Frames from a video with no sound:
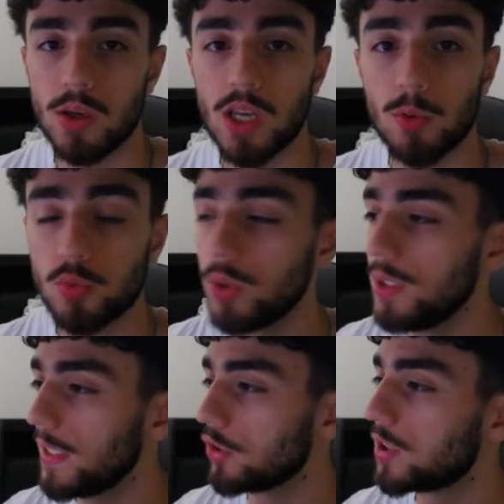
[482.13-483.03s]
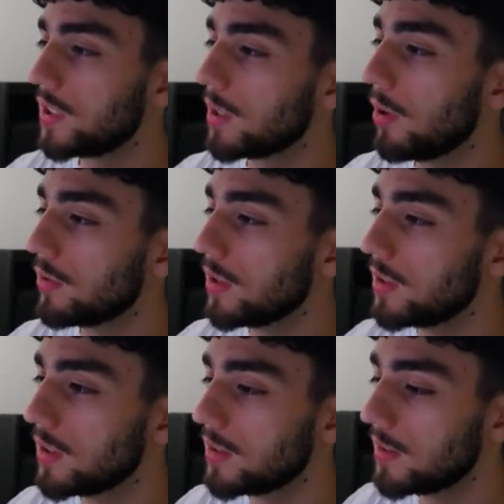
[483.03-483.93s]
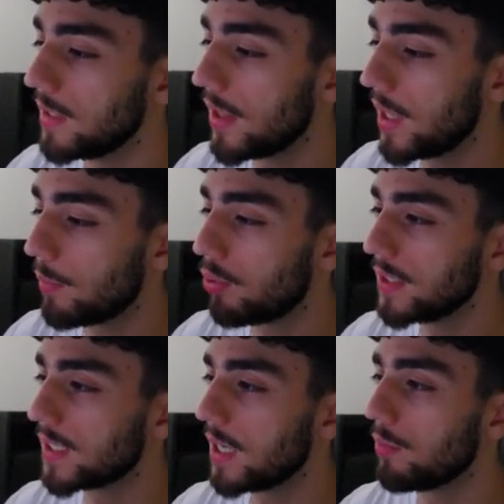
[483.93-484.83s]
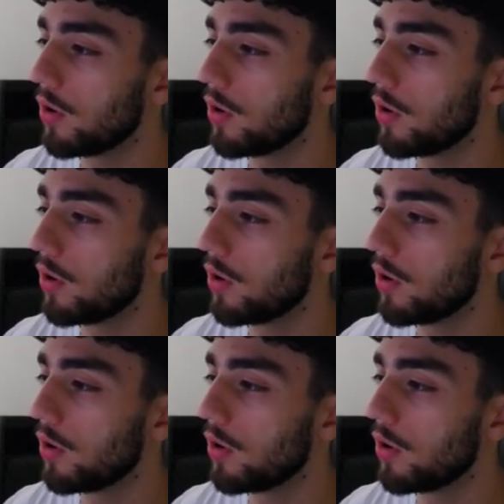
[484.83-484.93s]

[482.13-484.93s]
Now, what's really interesting about this is now that price came